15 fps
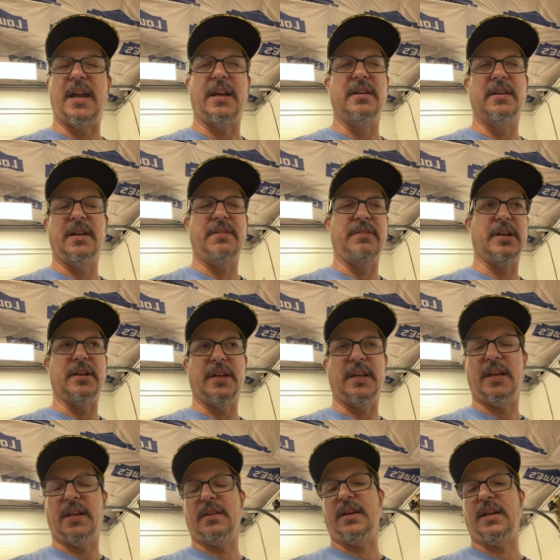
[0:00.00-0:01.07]
You're never going to
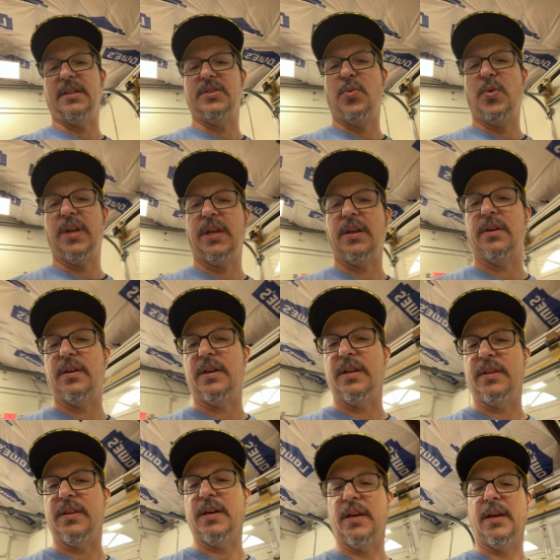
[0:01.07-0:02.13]
get like 20 or
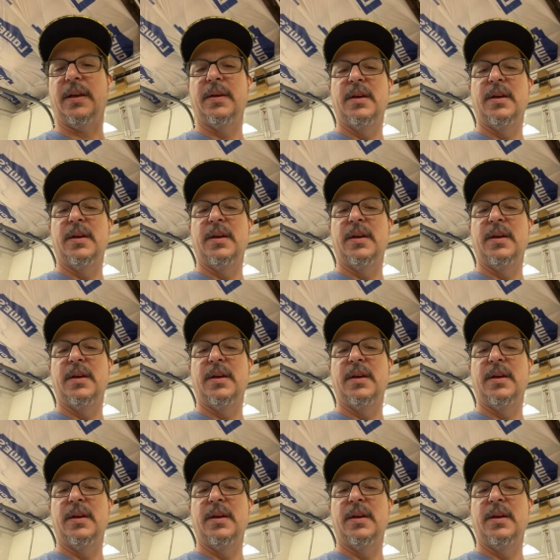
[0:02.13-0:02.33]
anything.